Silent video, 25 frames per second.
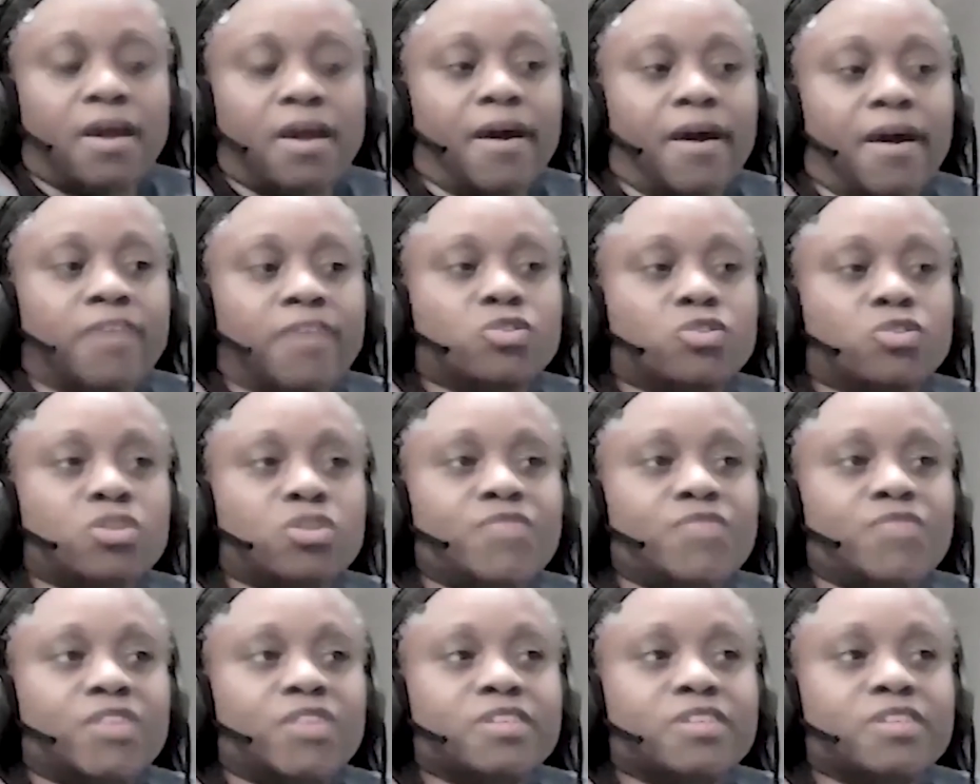and don't
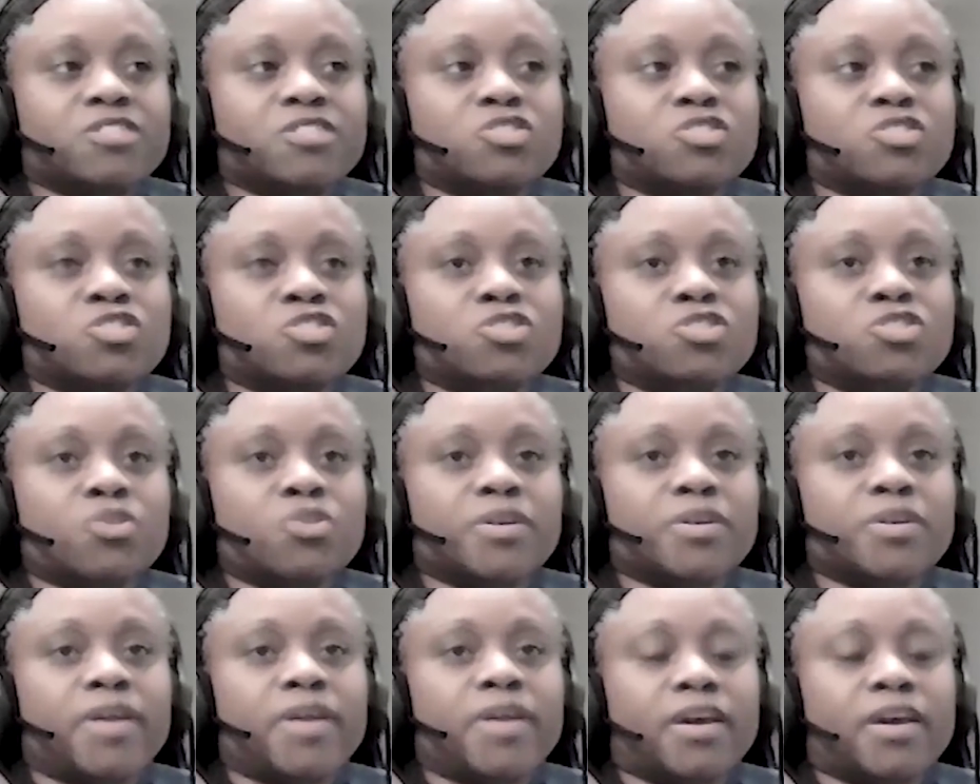even listen to
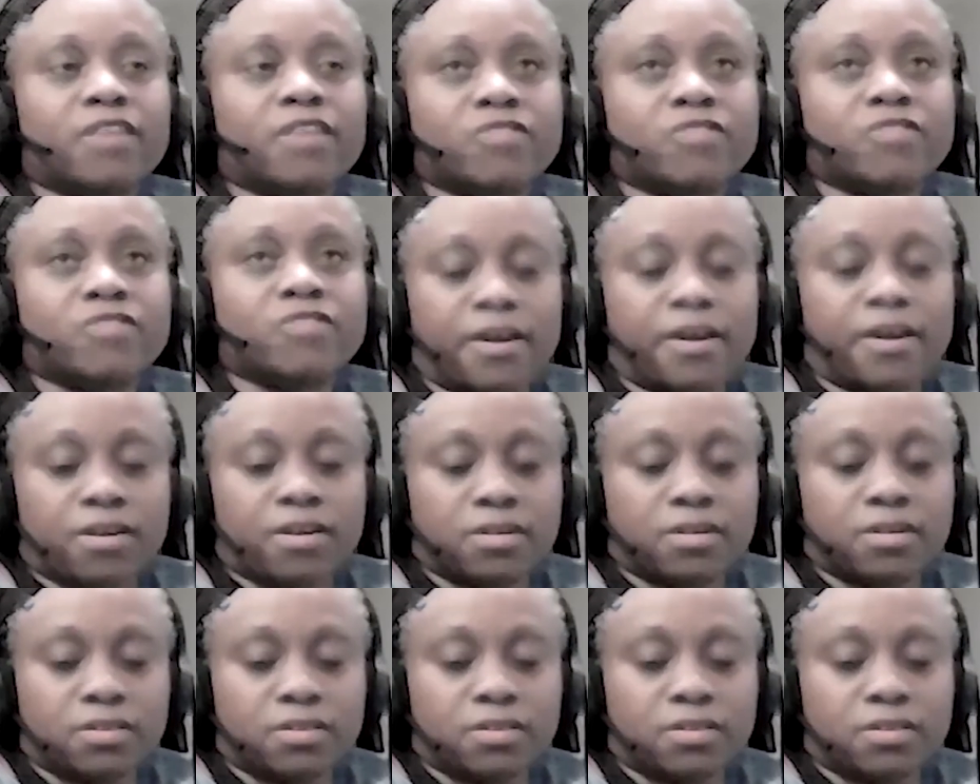your negative chatter.